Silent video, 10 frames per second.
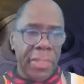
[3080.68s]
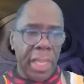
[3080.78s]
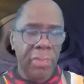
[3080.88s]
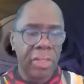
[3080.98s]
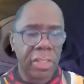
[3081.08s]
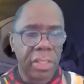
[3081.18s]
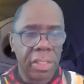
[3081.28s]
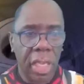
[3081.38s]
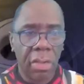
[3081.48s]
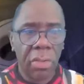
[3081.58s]
television
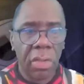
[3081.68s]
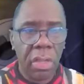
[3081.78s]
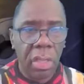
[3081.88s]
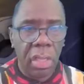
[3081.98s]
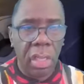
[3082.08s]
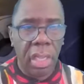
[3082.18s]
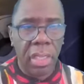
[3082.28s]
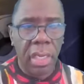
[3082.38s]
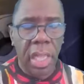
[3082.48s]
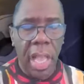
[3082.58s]
show,
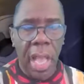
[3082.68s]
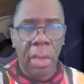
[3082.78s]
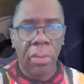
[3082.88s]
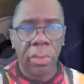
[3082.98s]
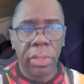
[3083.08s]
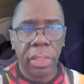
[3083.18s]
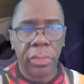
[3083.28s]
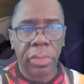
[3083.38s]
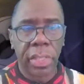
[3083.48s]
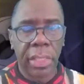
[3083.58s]
and then an hour it
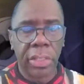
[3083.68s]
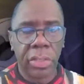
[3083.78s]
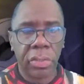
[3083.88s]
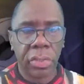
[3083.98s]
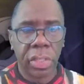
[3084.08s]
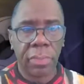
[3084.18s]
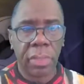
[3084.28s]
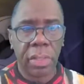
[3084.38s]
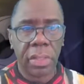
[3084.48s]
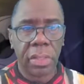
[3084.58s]
was like $2
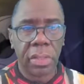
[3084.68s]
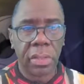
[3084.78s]
something.